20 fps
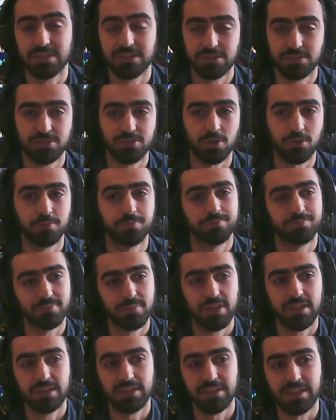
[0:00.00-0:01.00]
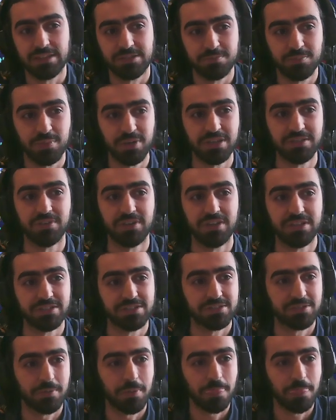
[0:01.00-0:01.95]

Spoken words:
So that's my advice.